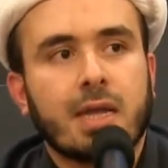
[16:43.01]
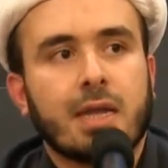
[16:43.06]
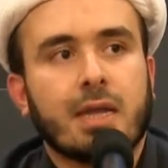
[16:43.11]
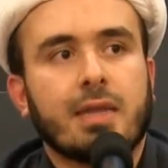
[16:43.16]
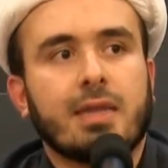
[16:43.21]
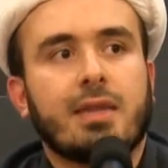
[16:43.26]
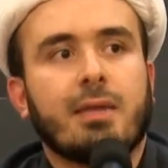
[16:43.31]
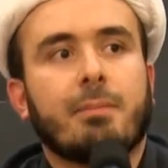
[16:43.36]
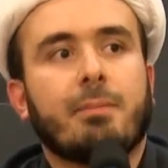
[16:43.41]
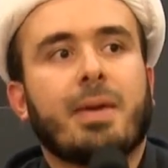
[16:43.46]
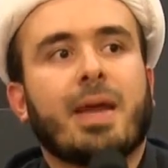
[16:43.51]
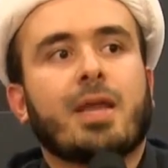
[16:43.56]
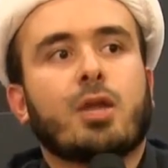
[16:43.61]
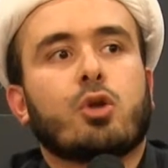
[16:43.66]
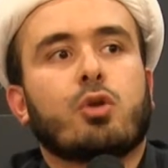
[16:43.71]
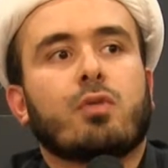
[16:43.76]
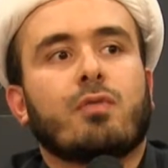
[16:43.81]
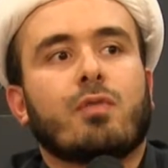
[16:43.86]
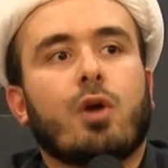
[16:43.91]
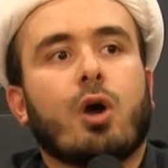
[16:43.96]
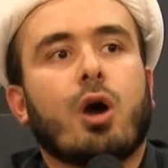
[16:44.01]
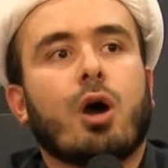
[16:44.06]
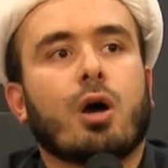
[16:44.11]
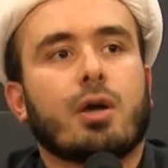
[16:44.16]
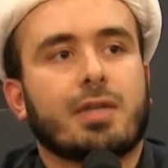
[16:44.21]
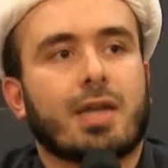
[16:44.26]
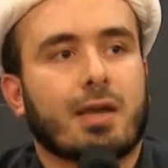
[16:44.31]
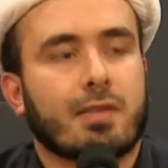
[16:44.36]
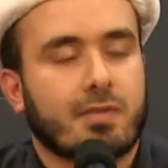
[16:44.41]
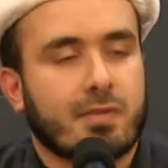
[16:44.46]
In the bank of
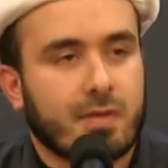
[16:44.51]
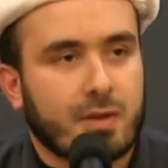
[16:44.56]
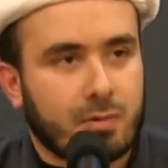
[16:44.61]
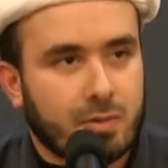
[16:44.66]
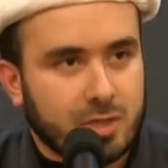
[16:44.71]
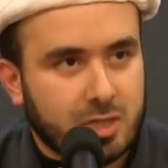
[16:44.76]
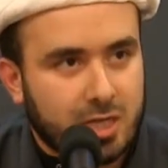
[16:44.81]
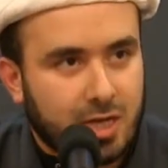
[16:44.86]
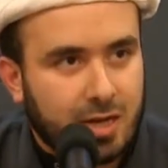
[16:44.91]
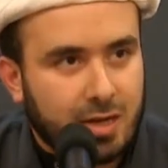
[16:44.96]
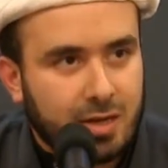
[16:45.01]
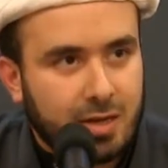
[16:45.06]
God azza wa jal.